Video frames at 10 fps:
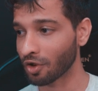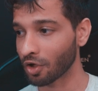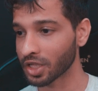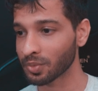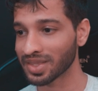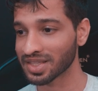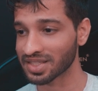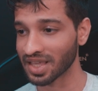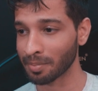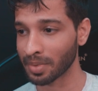and log in with the
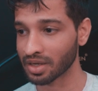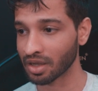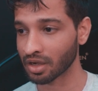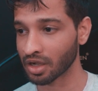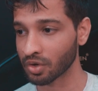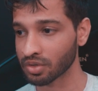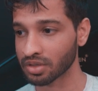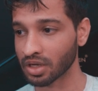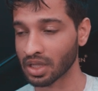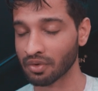same Meta account
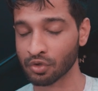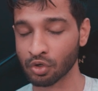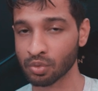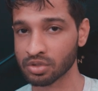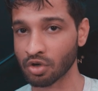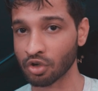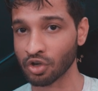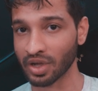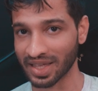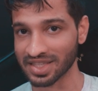that you have used on
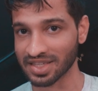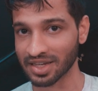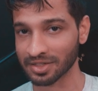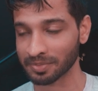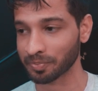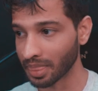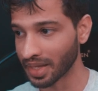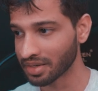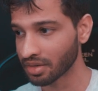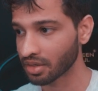your headset.
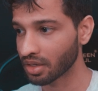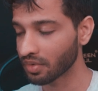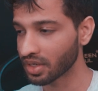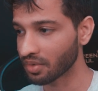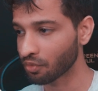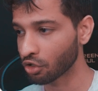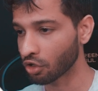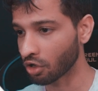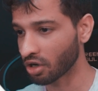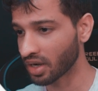Then give a name for
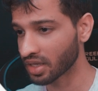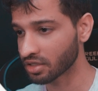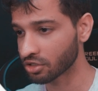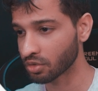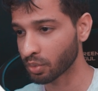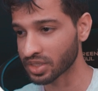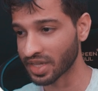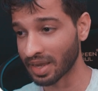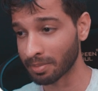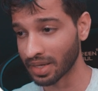your organization,
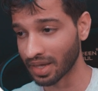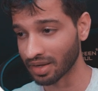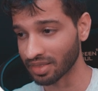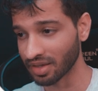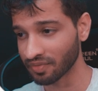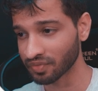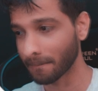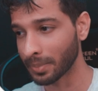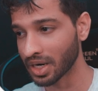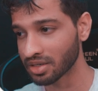which can be anything,
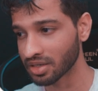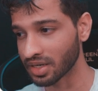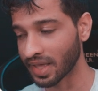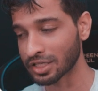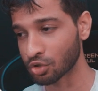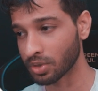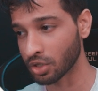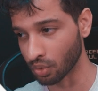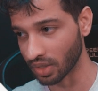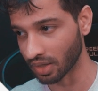but it has to
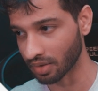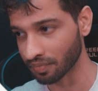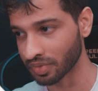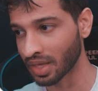be unique.